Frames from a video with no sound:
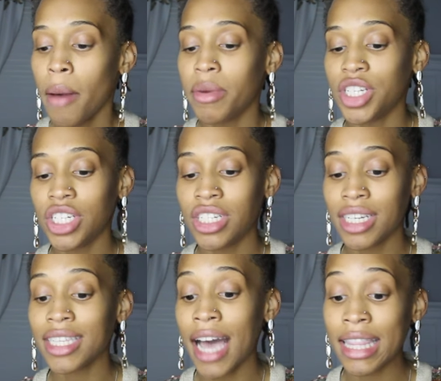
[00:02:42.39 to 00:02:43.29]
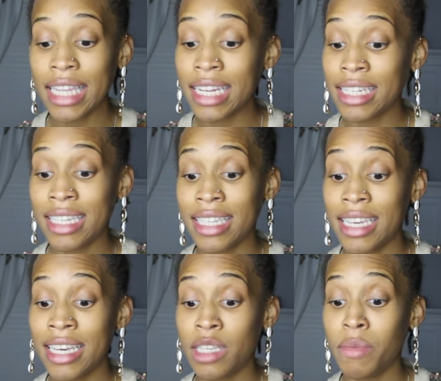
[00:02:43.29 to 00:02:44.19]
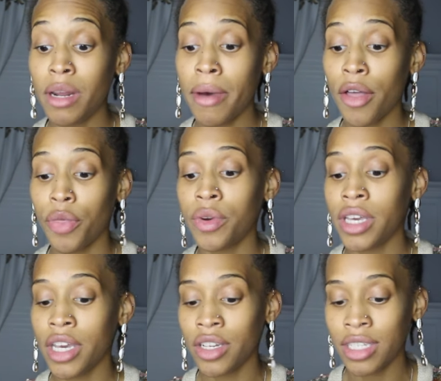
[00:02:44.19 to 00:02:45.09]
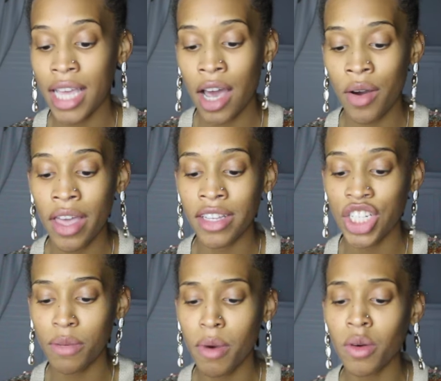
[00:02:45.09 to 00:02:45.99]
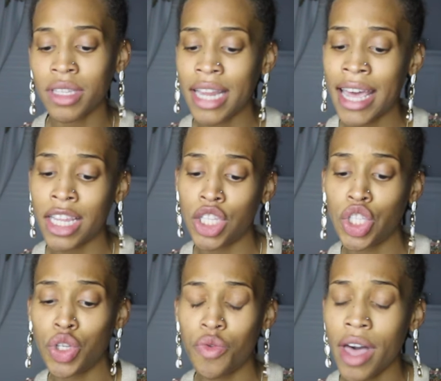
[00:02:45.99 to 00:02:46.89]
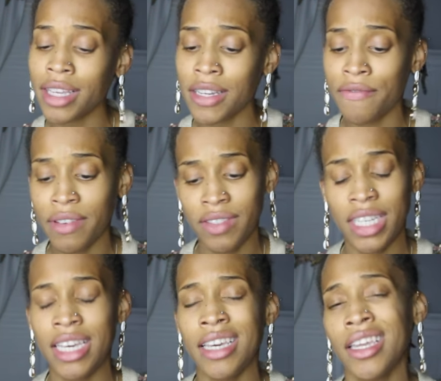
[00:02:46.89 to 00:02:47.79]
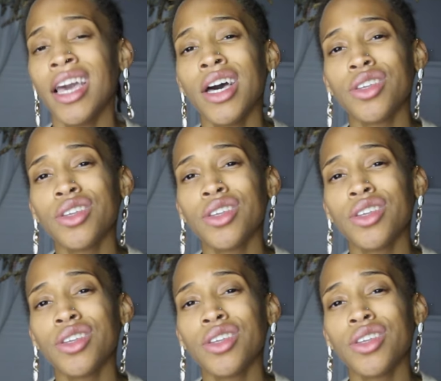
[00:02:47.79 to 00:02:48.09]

but she just got the lung disease, been about 3 years now, and she posted that in 2015.